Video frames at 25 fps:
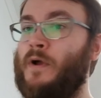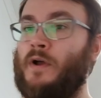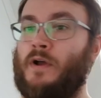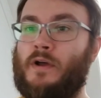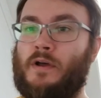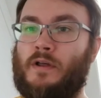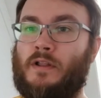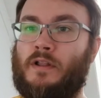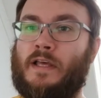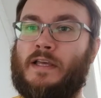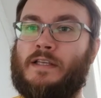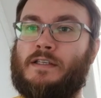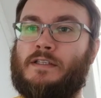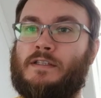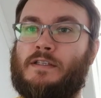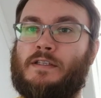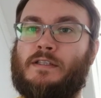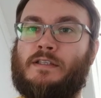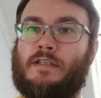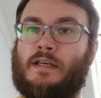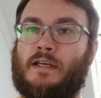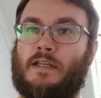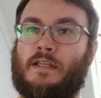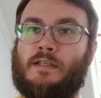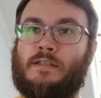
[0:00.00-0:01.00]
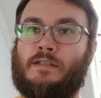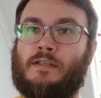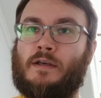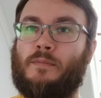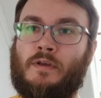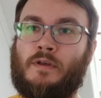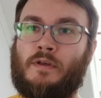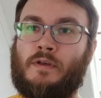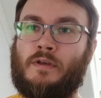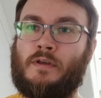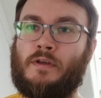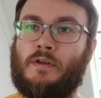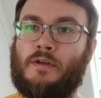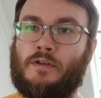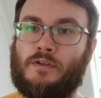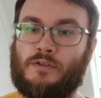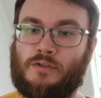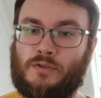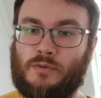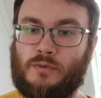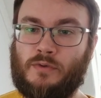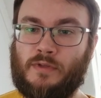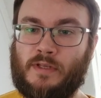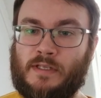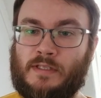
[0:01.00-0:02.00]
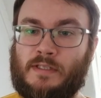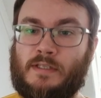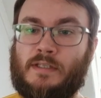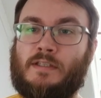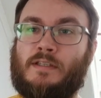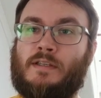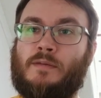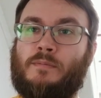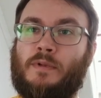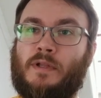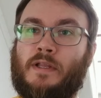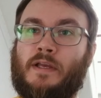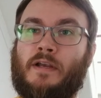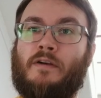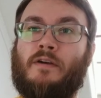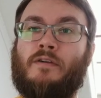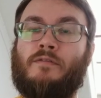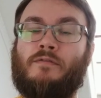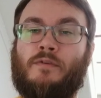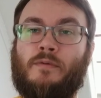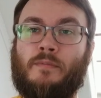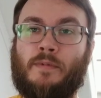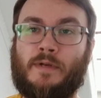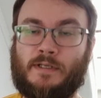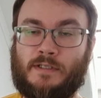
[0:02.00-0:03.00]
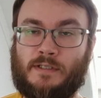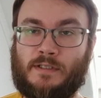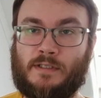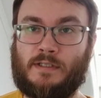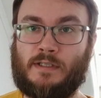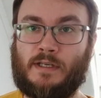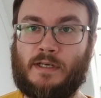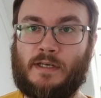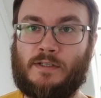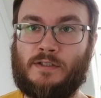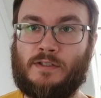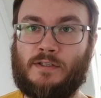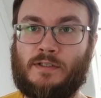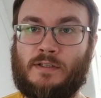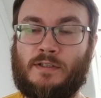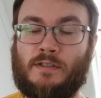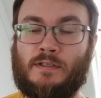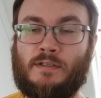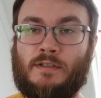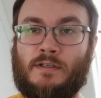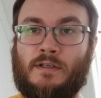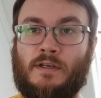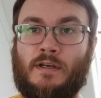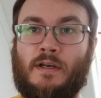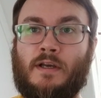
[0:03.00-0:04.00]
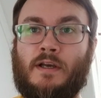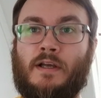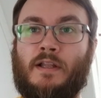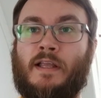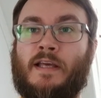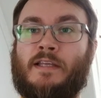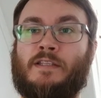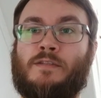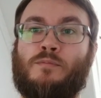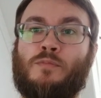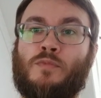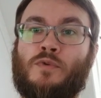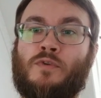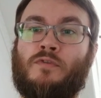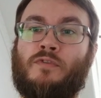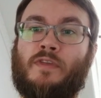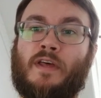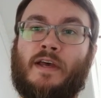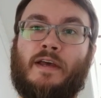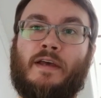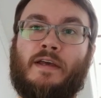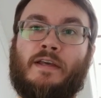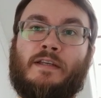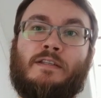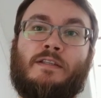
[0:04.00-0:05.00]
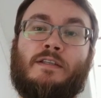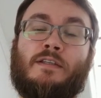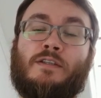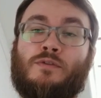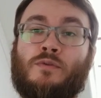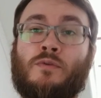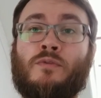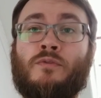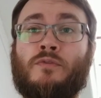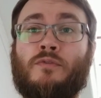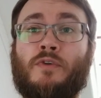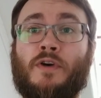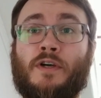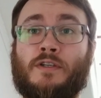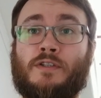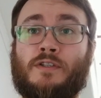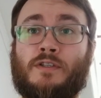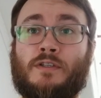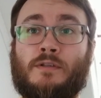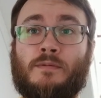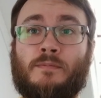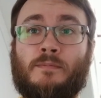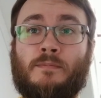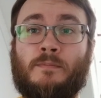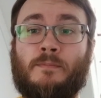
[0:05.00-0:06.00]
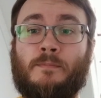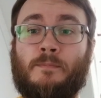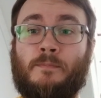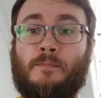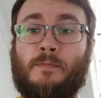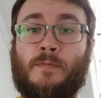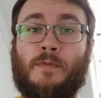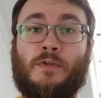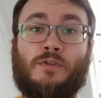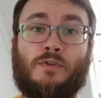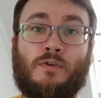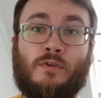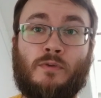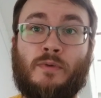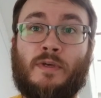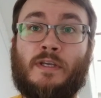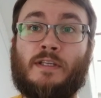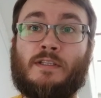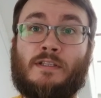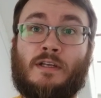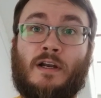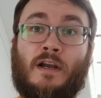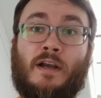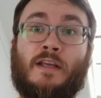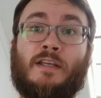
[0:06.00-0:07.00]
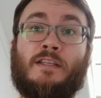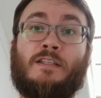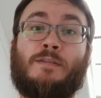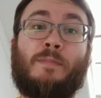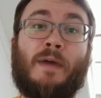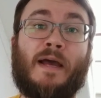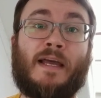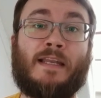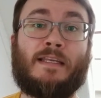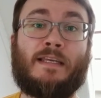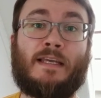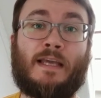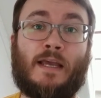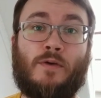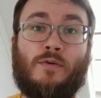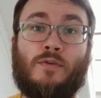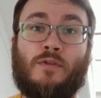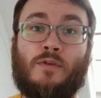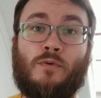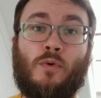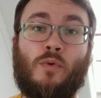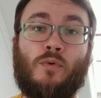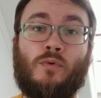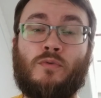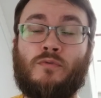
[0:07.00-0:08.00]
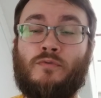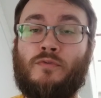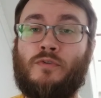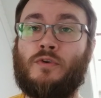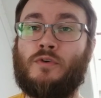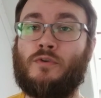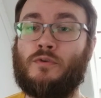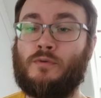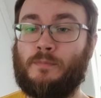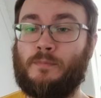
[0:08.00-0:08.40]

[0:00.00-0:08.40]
let's just tie this up. So this is the player information section. Let's move that into its own function so that we can start expanding out the whole view.